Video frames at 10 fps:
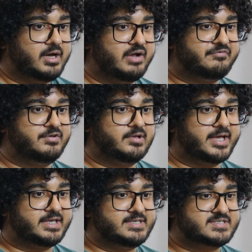I feel
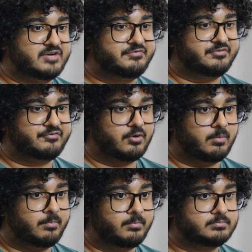like he suffered
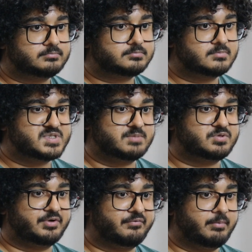from some
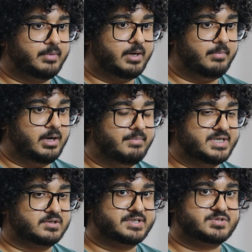sort of a
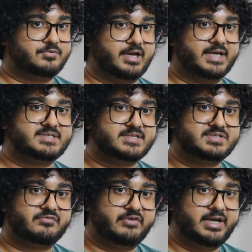mental disorder like
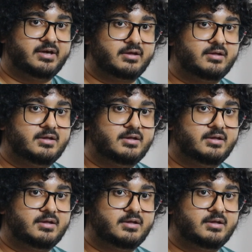schizophrenia.